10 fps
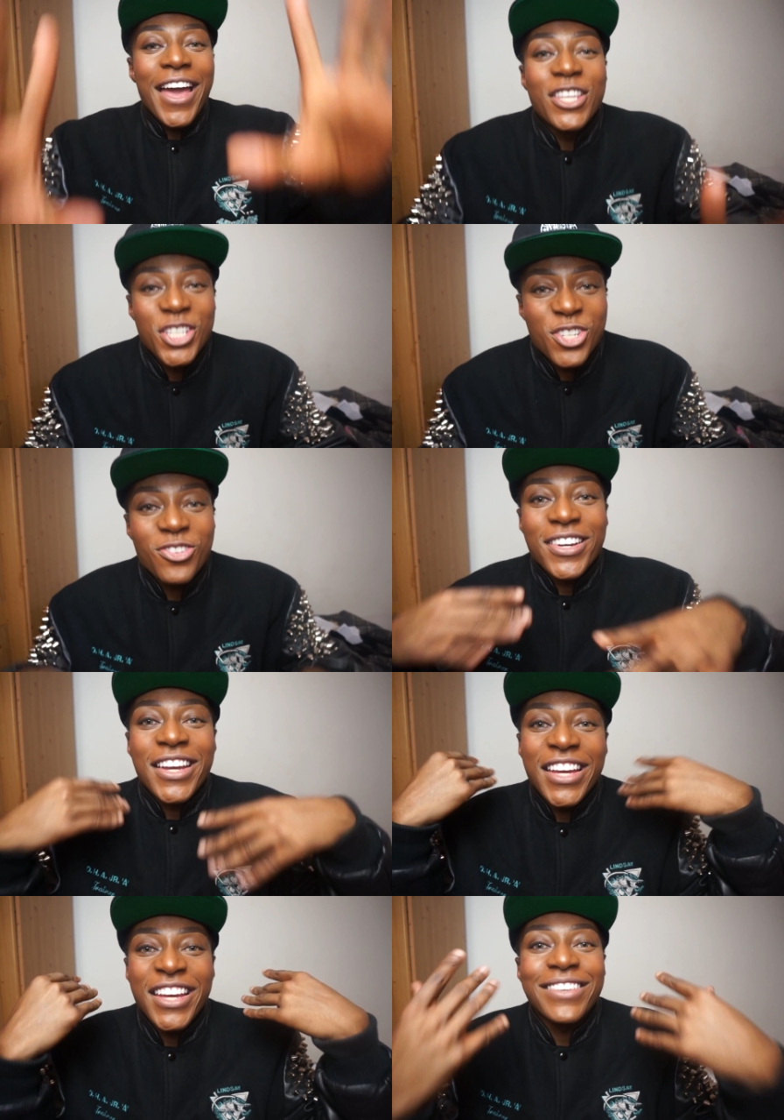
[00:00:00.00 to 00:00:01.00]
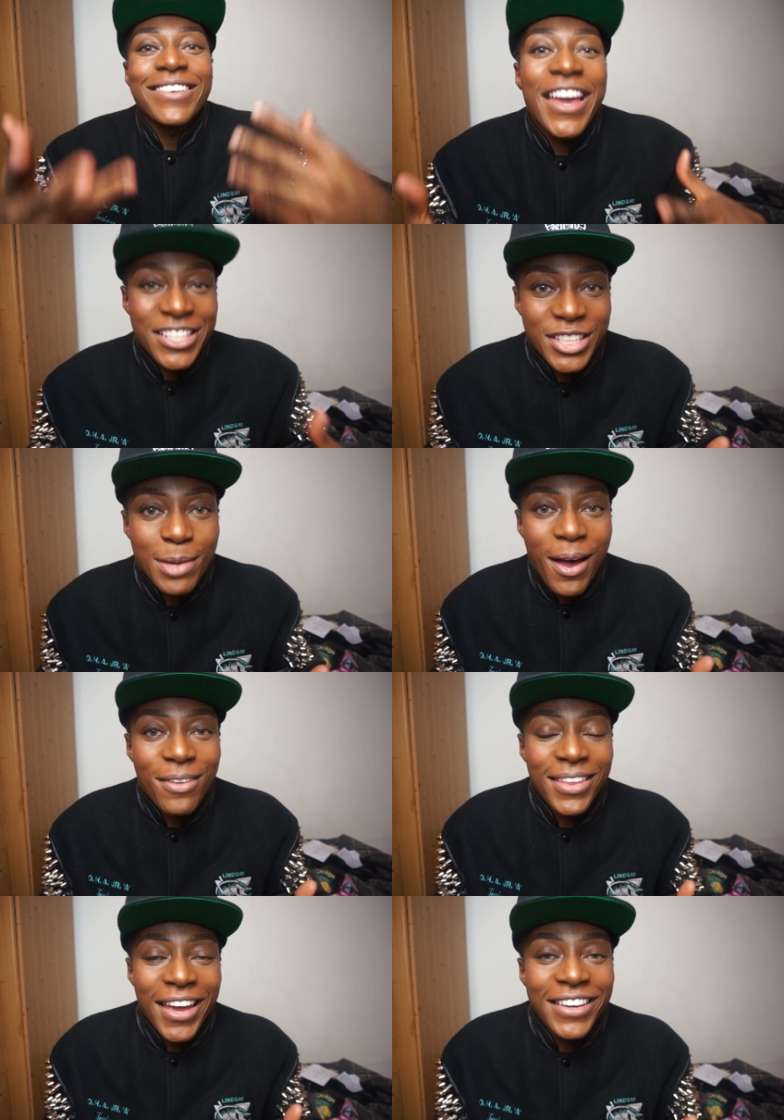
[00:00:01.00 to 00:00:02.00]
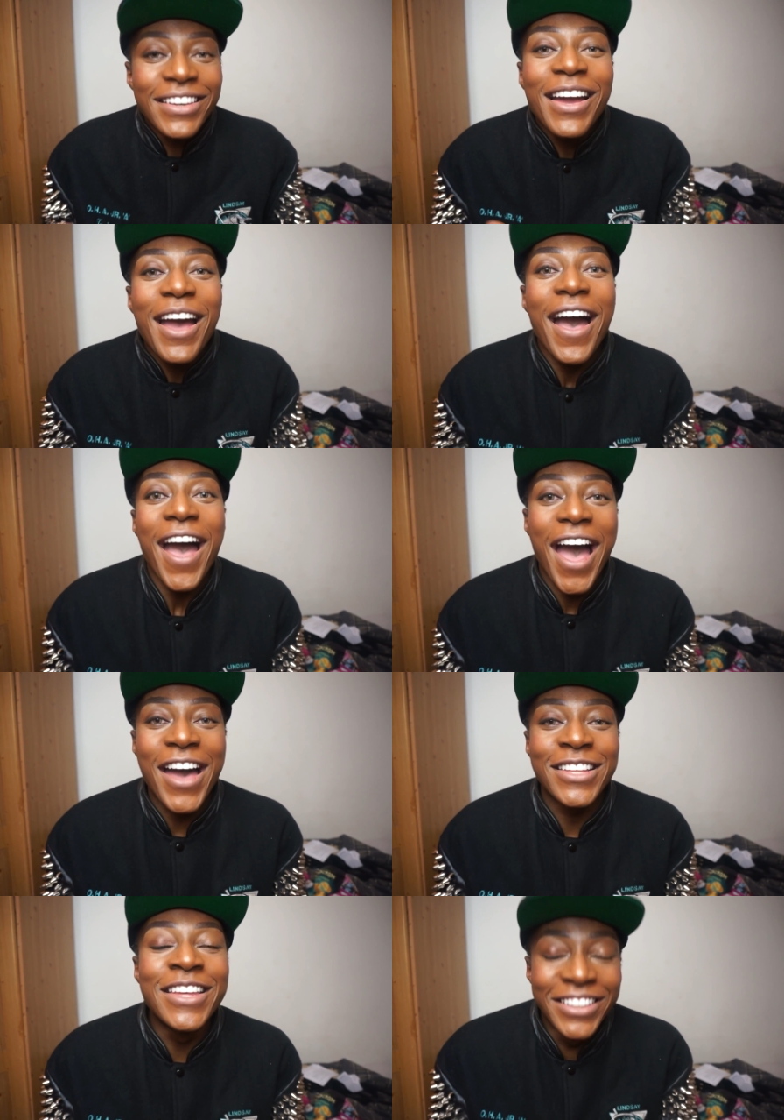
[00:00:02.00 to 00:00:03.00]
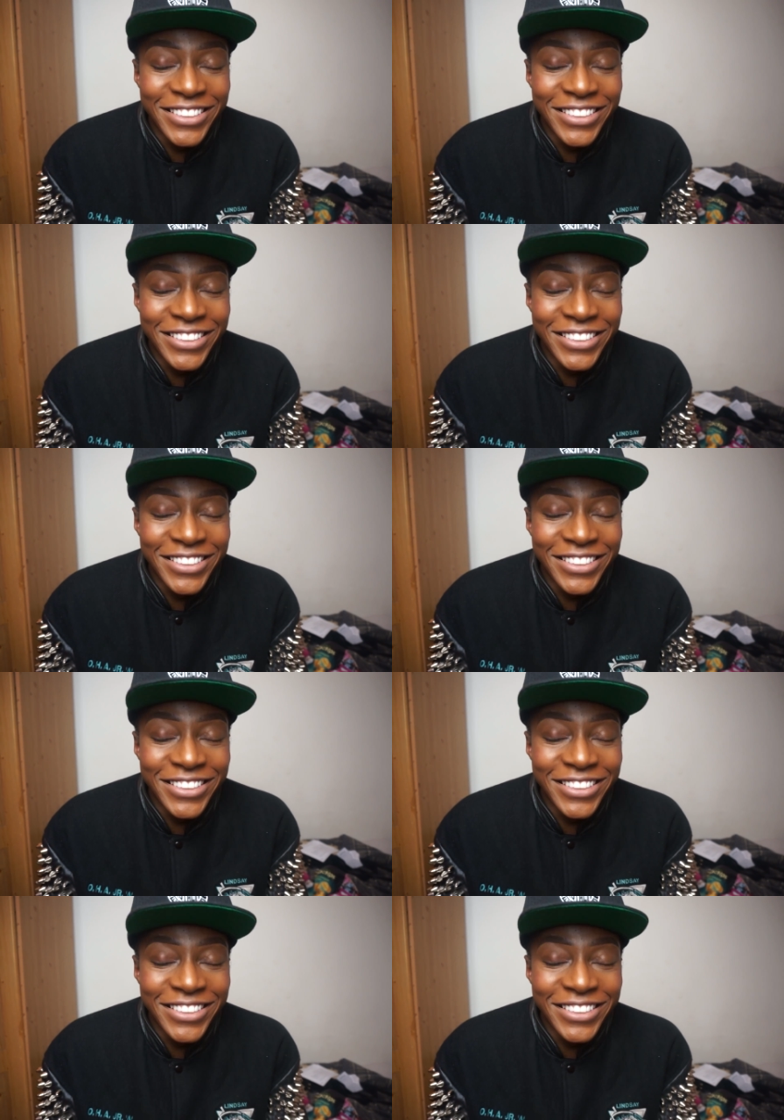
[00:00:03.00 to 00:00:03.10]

entry HTML thing, and